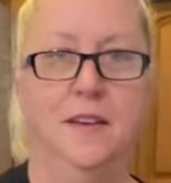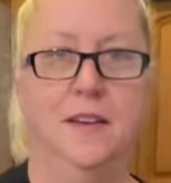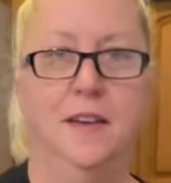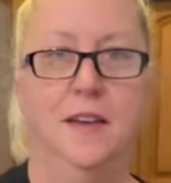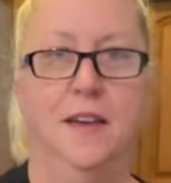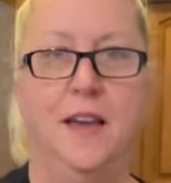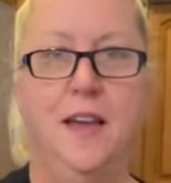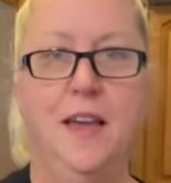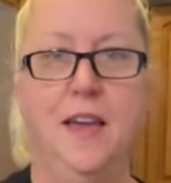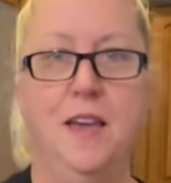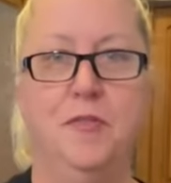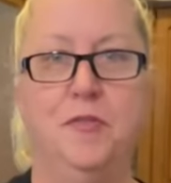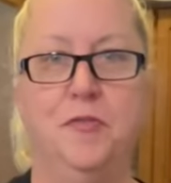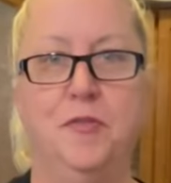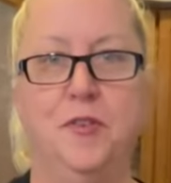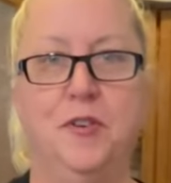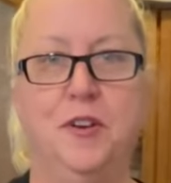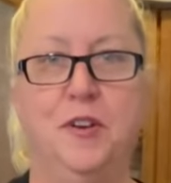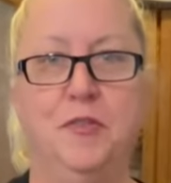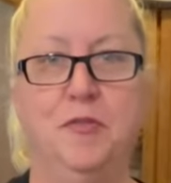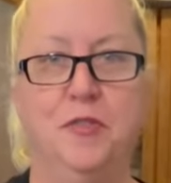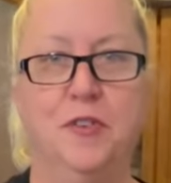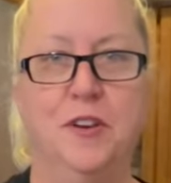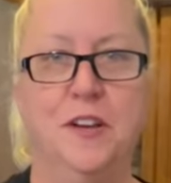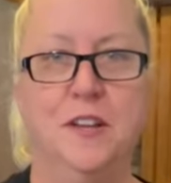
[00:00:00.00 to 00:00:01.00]
Hey
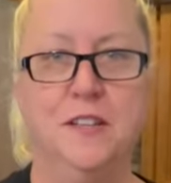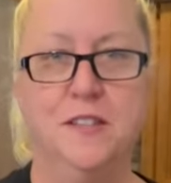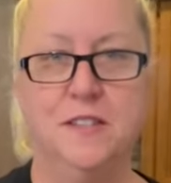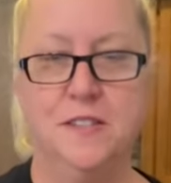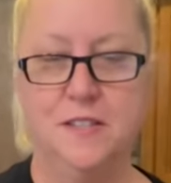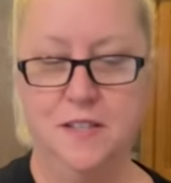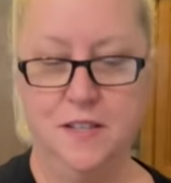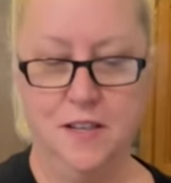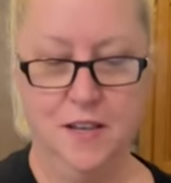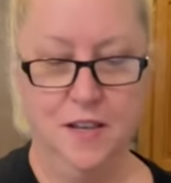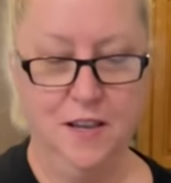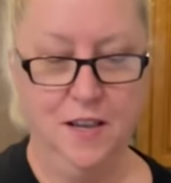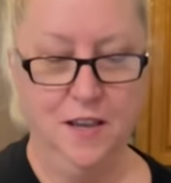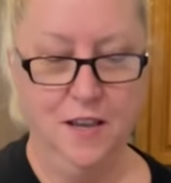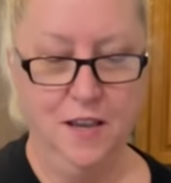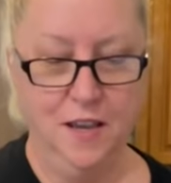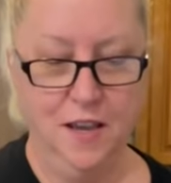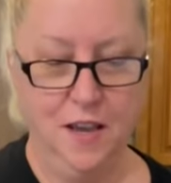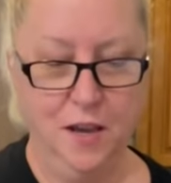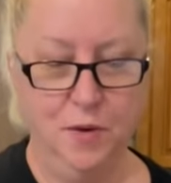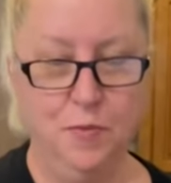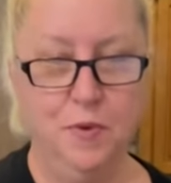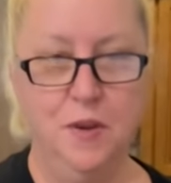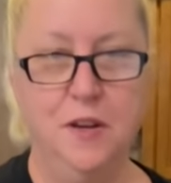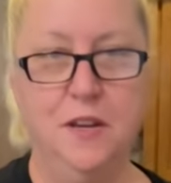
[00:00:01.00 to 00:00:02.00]
foodie friends,
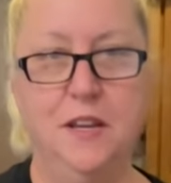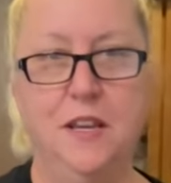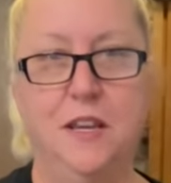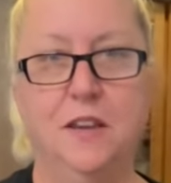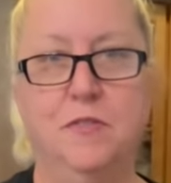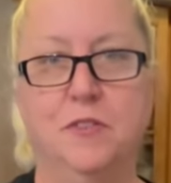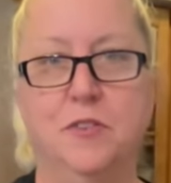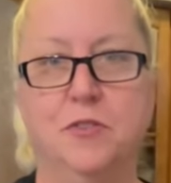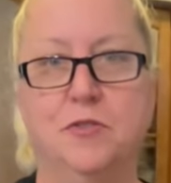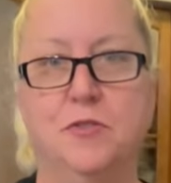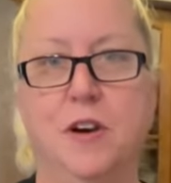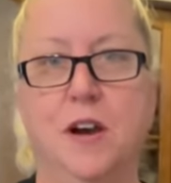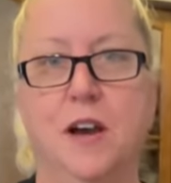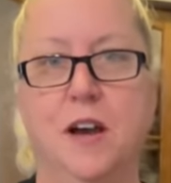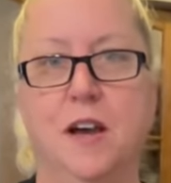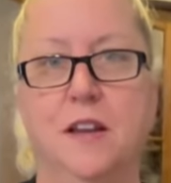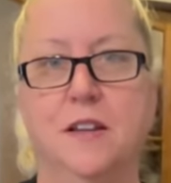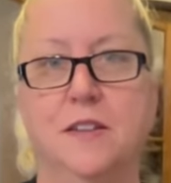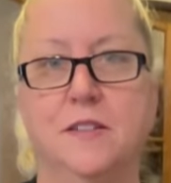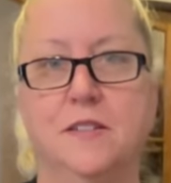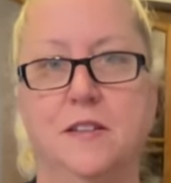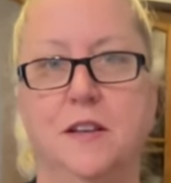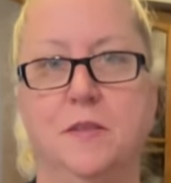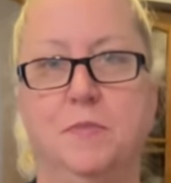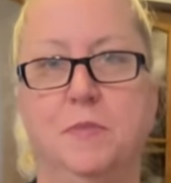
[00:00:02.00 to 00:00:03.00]
I wanted to give a try to
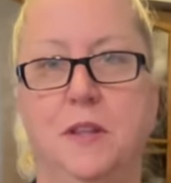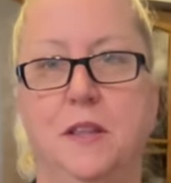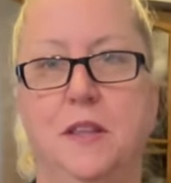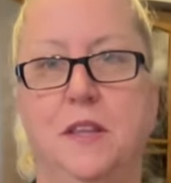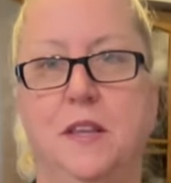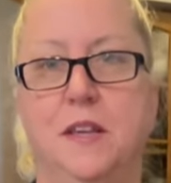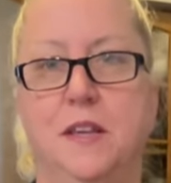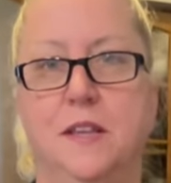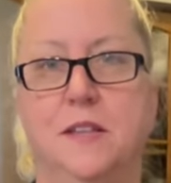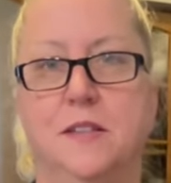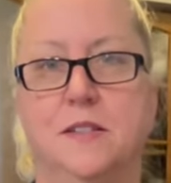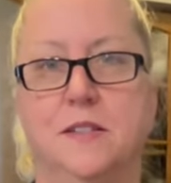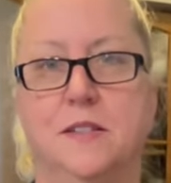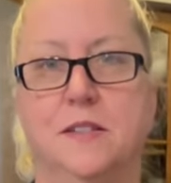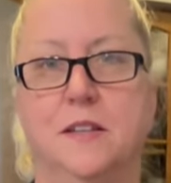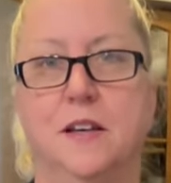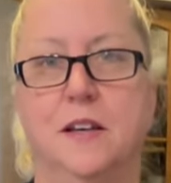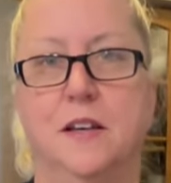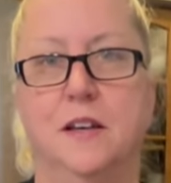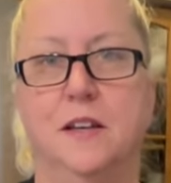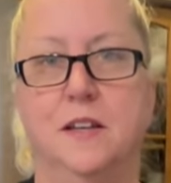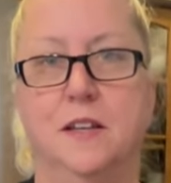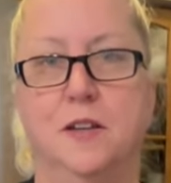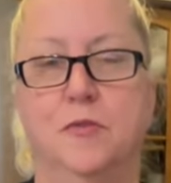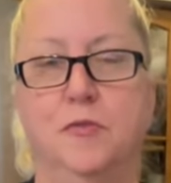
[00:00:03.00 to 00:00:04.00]
some of these
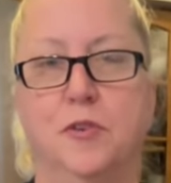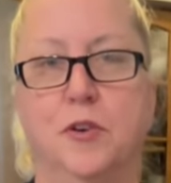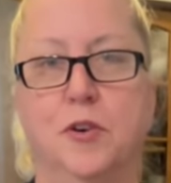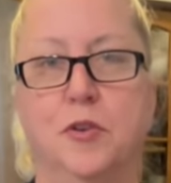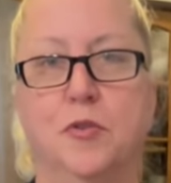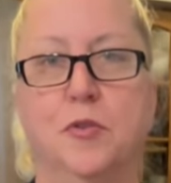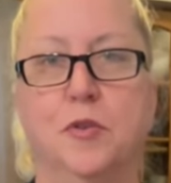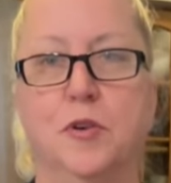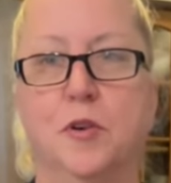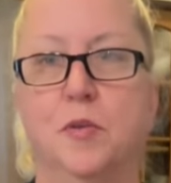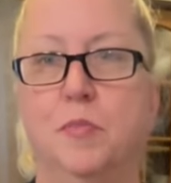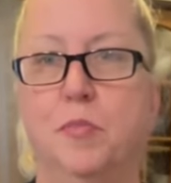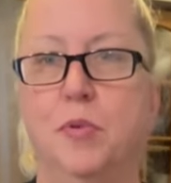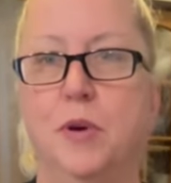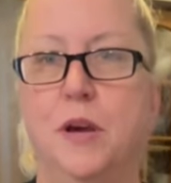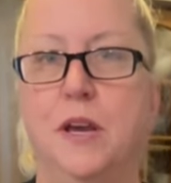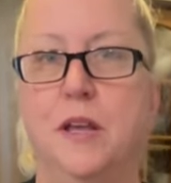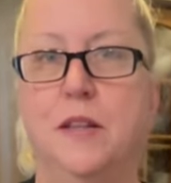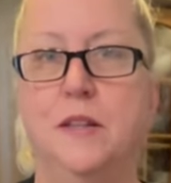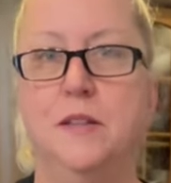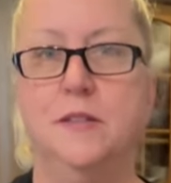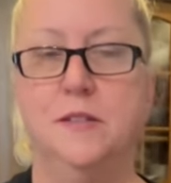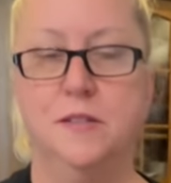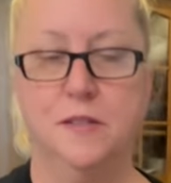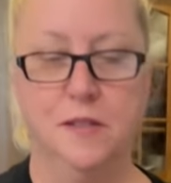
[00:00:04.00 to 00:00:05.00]
different
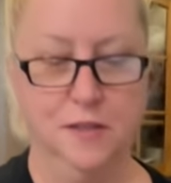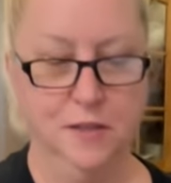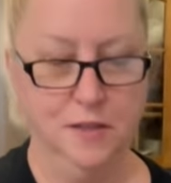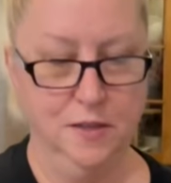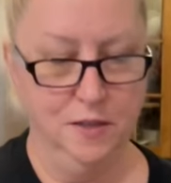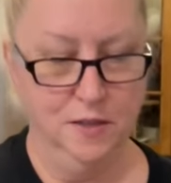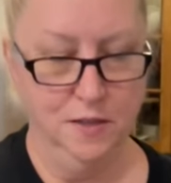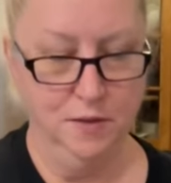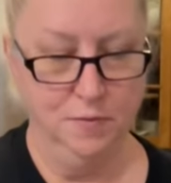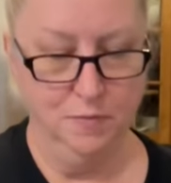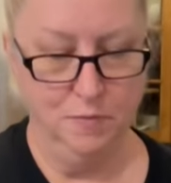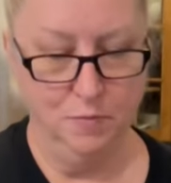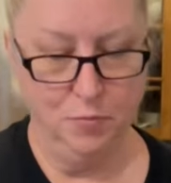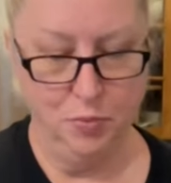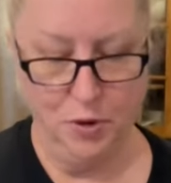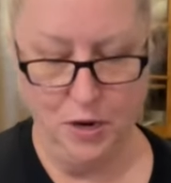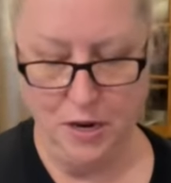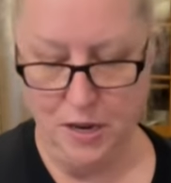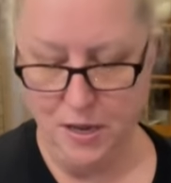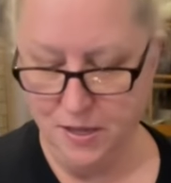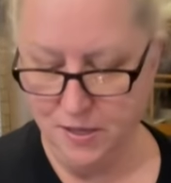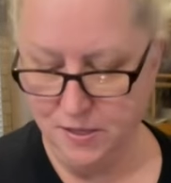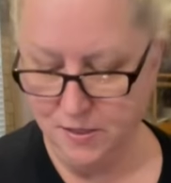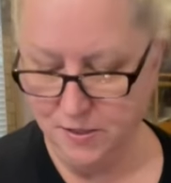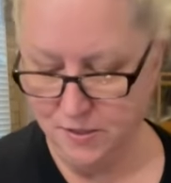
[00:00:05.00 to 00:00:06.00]
cornbreads
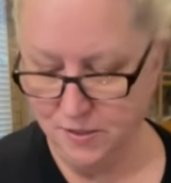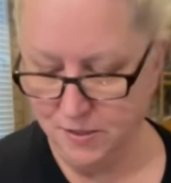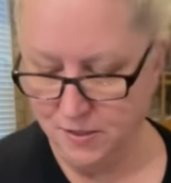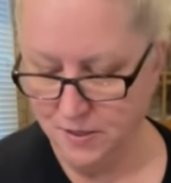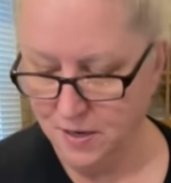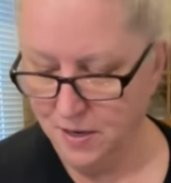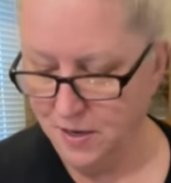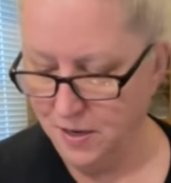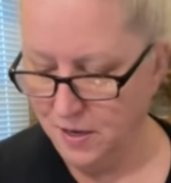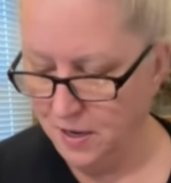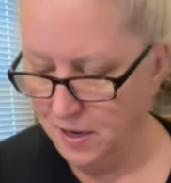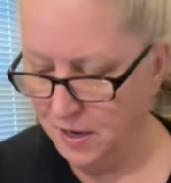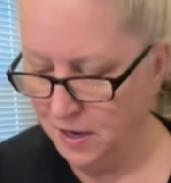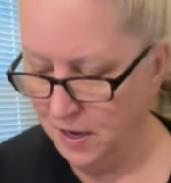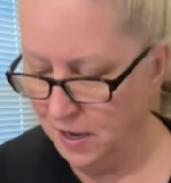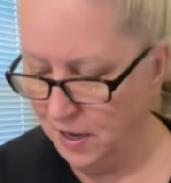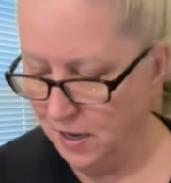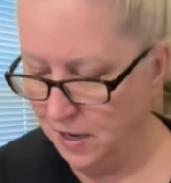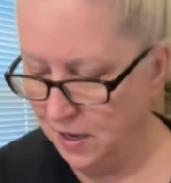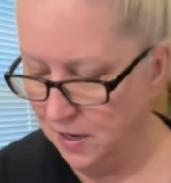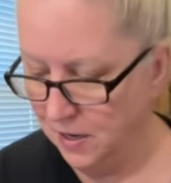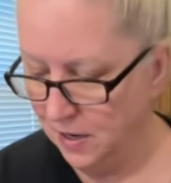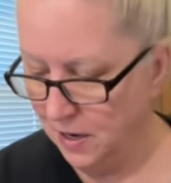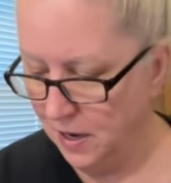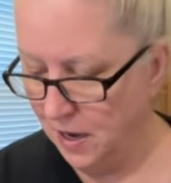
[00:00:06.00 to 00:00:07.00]
brands,
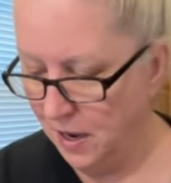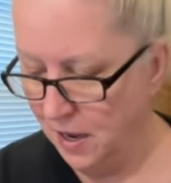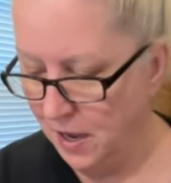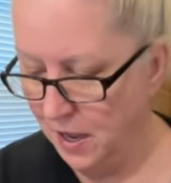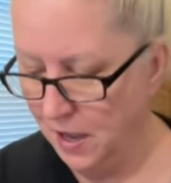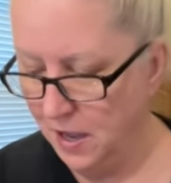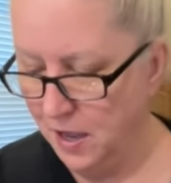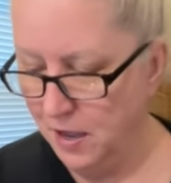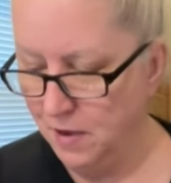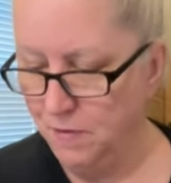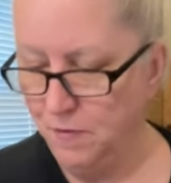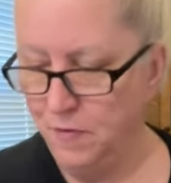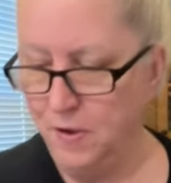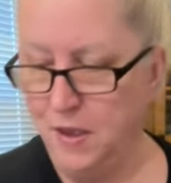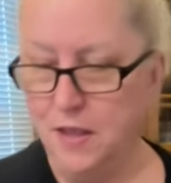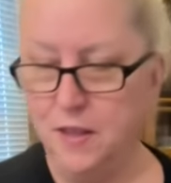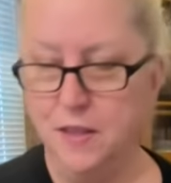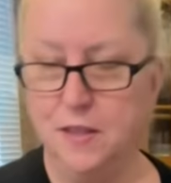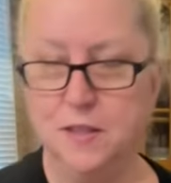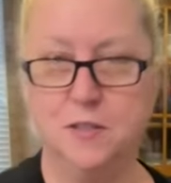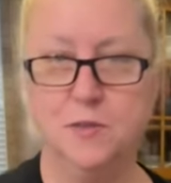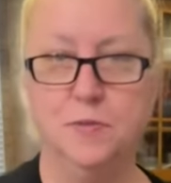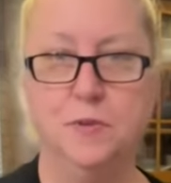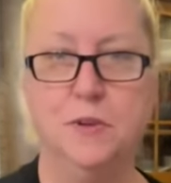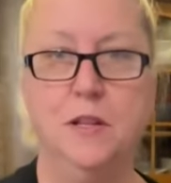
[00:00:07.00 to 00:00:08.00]
and I have had
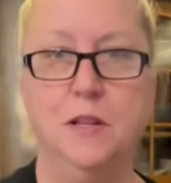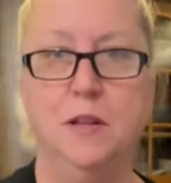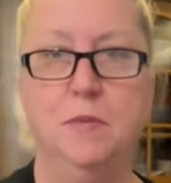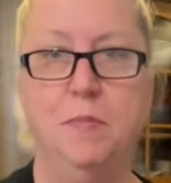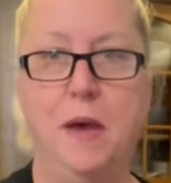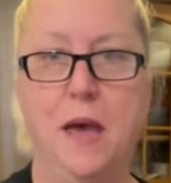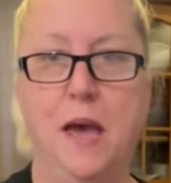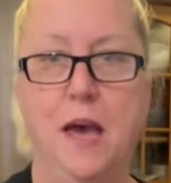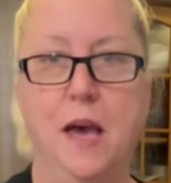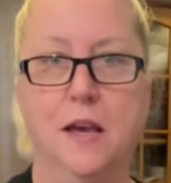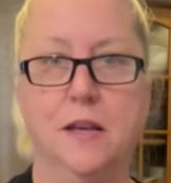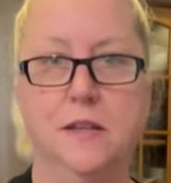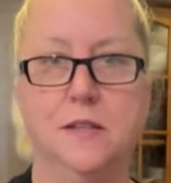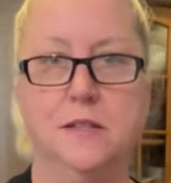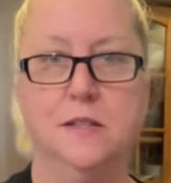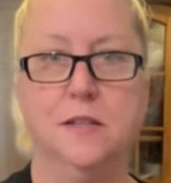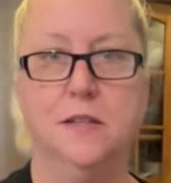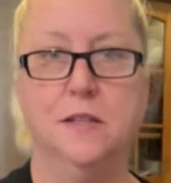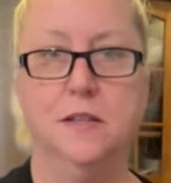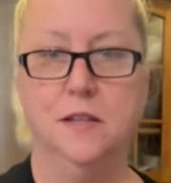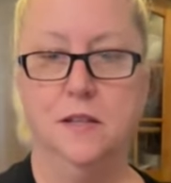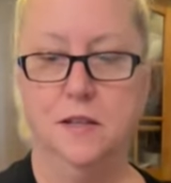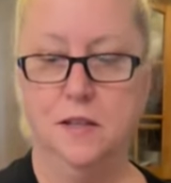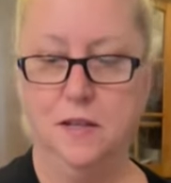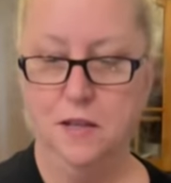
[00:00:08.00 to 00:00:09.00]
this one in the past.
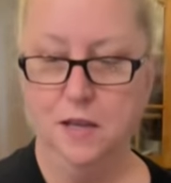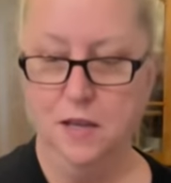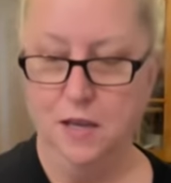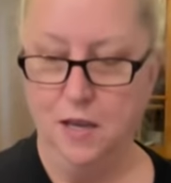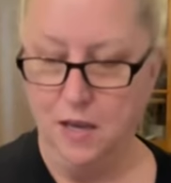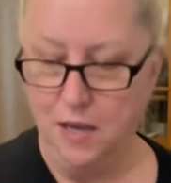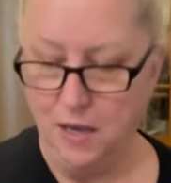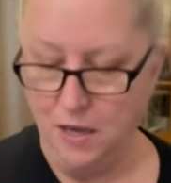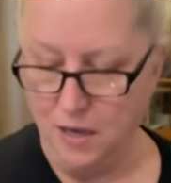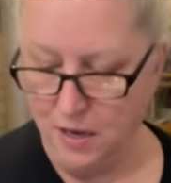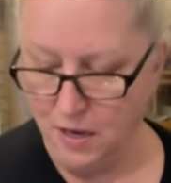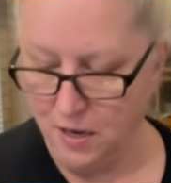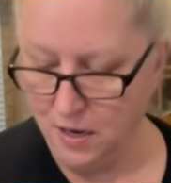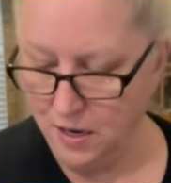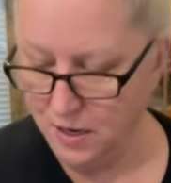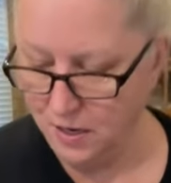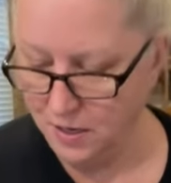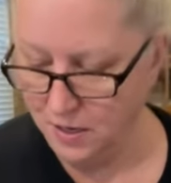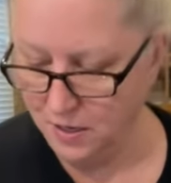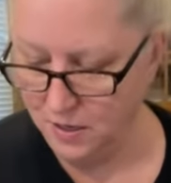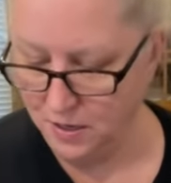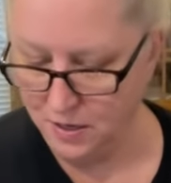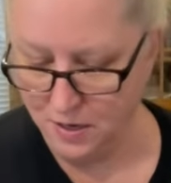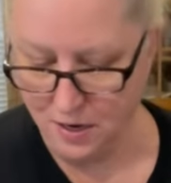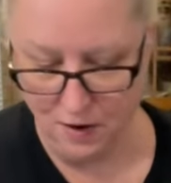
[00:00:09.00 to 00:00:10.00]
I
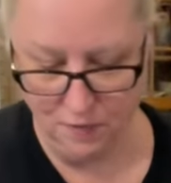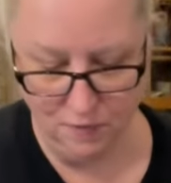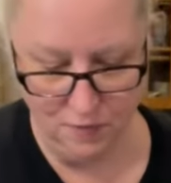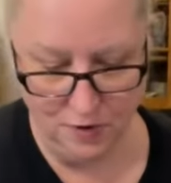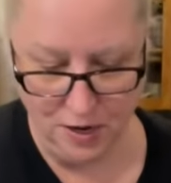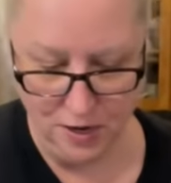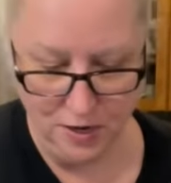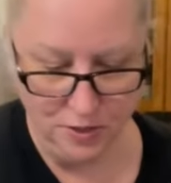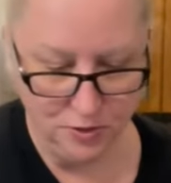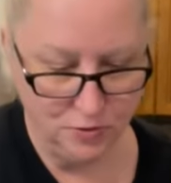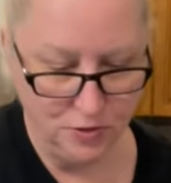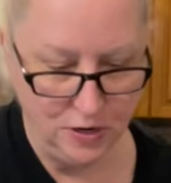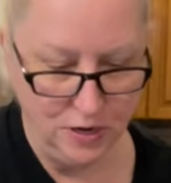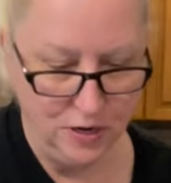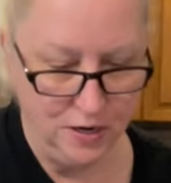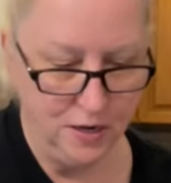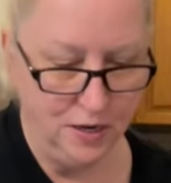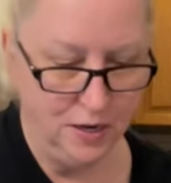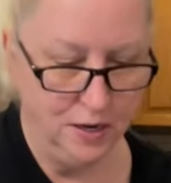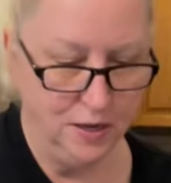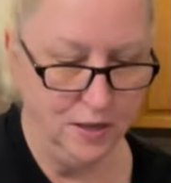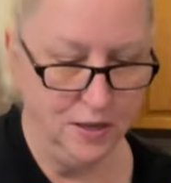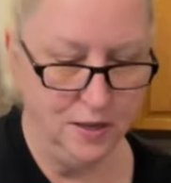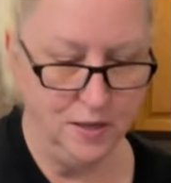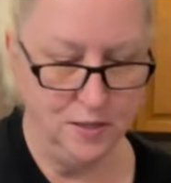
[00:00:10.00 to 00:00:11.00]
have not tried
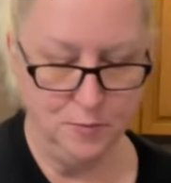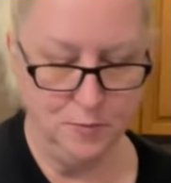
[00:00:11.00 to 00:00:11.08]
any of these